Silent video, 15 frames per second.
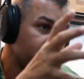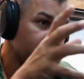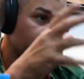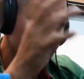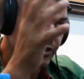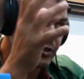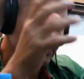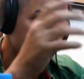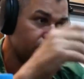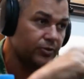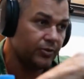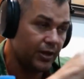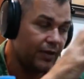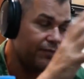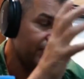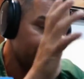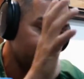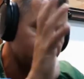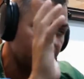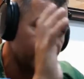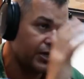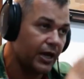in hospital and everything
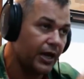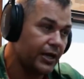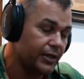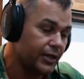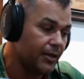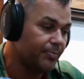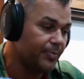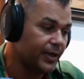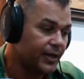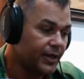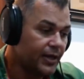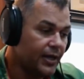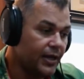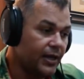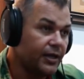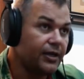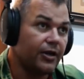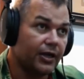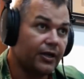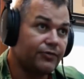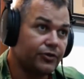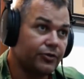was okay in the end, but you
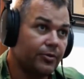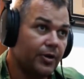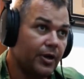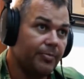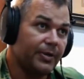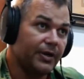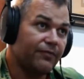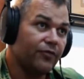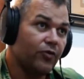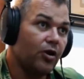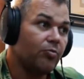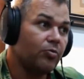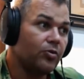know, it gives you a big fright.